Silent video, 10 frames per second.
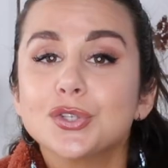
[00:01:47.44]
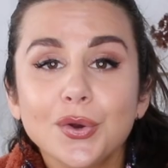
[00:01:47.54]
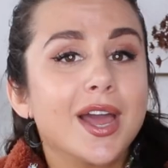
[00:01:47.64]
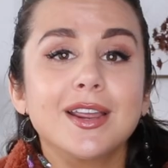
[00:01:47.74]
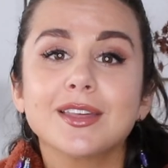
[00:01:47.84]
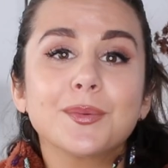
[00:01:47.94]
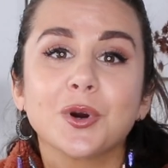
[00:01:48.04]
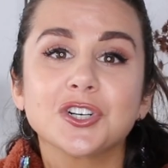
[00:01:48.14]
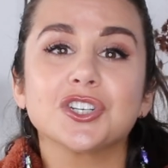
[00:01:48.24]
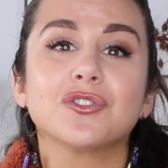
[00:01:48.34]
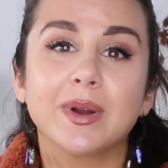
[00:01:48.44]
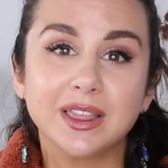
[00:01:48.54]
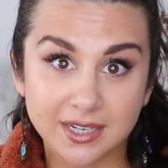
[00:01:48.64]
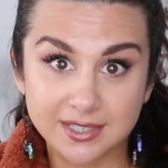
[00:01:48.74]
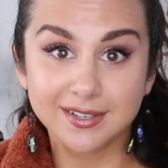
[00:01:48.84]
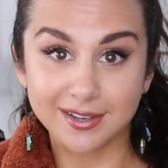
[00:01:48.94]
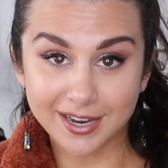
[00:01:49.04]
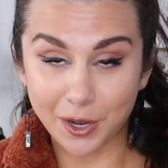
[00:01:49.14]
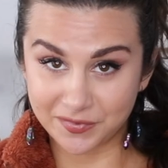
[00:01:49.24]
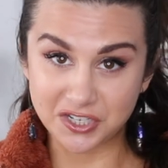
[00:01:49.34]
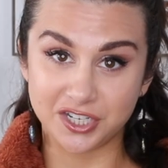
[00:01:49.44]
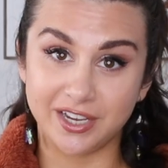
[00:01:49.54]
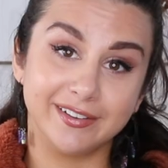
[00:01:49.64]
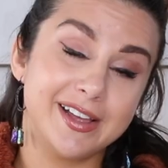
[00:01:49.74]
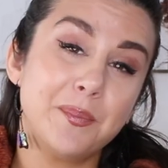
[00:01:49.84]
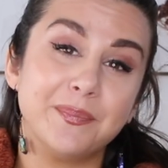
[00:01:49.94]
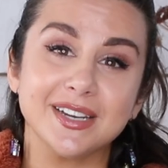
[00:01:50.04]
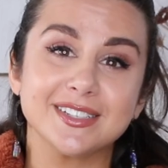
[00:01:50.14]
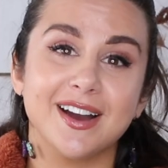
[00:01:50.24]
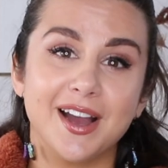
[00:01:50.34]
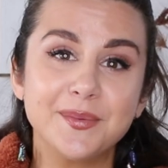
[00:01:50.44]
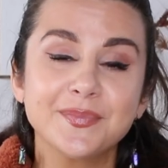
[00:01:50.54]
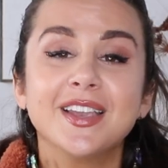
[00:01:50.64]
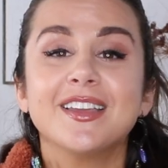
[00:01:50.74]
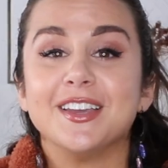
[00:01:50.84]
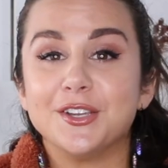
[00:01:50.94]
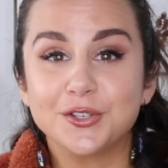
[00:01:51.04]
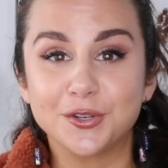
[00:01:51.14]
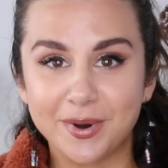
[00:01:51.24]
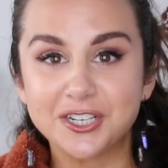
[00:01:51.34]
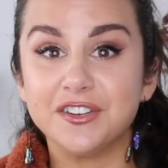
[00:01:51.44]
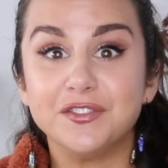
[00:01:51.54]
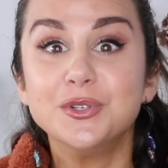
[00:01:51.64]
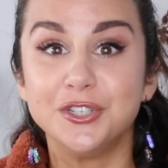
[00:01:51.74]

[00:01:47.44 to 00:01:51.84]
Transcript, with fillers: So anything purchased through my links does help this channel out big time. Thank you so much if you